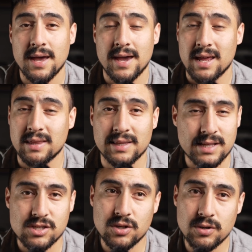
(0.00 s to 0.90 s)
And I think
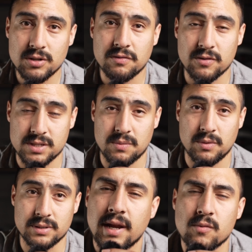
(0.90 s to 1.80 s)
that's huge for
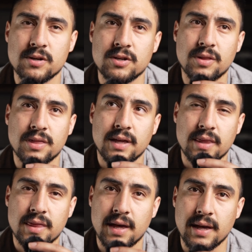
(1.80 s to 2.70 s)
someone. And I really do
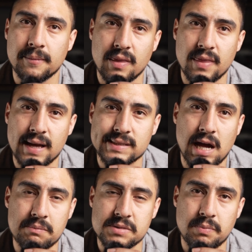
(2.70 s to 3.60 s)
think that that
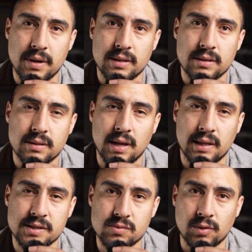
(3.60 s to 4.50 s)
time spent
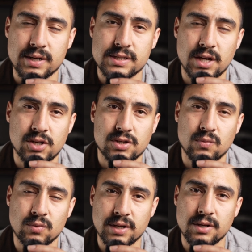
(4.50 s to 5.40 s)
at this
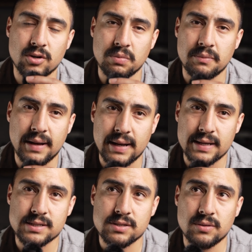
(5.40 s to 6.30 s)
organization really did open my
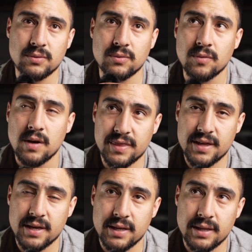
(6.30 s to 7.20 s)
eyes to
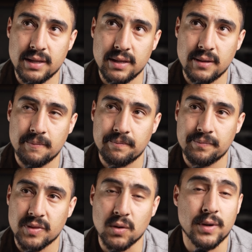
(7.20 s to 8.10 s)
the
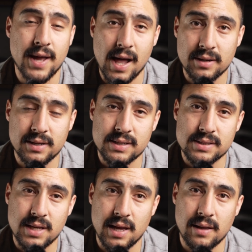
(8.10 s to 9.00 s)
realities
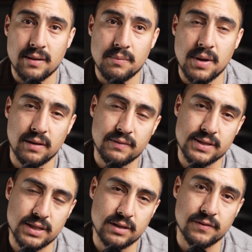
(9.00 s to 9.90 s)
that many of
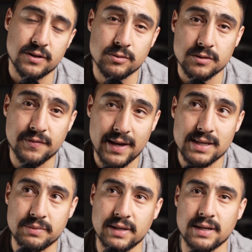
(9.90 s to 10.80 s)
these individuals
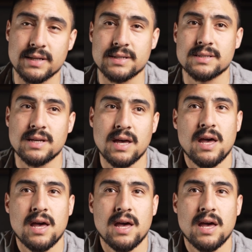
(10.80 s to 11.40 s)
face because